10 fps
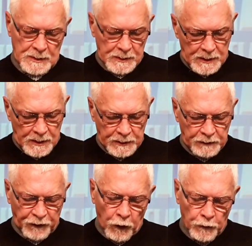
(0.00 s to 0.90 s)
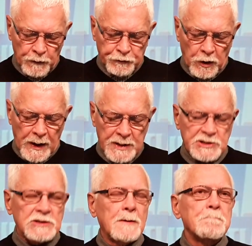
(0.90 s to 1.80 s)
than at the throne of
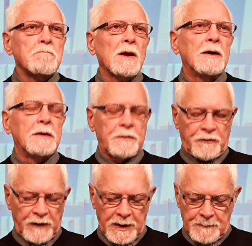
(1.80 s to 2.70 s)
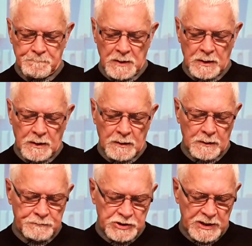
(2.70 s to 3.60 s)
grace, at the feet
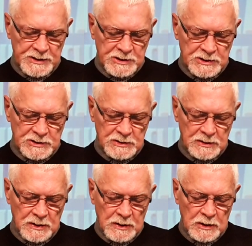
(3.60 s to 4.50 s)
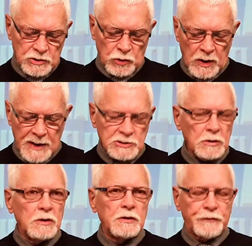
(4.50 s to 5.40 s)
of Jesus. So let's
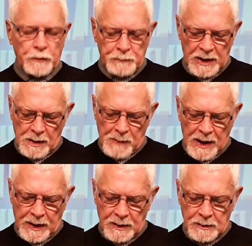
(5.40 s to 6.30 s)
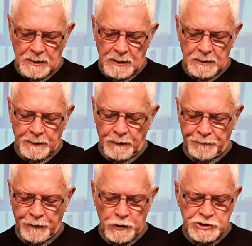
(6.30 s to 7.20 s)
learn from Nehemiah that the
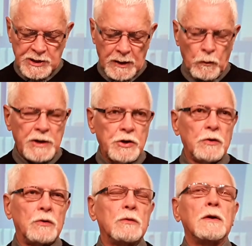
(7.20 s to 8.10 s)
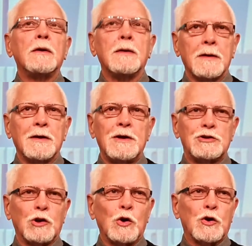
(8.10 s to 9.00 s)
first thing we do
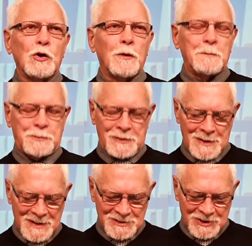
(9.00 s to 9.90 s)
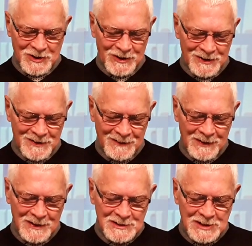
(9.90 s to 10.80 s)
is look up, praise God.
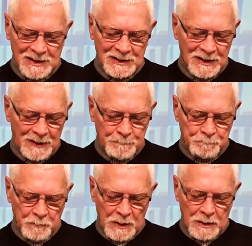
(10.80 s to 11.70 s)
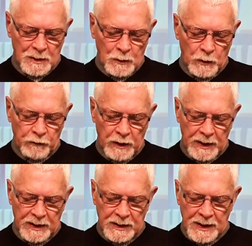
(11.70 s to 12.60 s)
Secondly, we
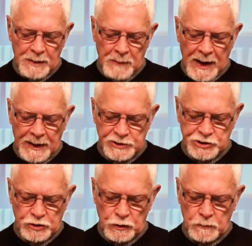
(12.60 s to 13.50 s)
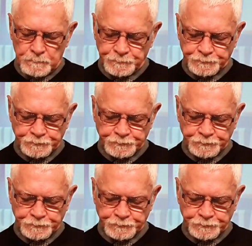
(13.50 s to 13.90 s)
read in Nehemiah 2,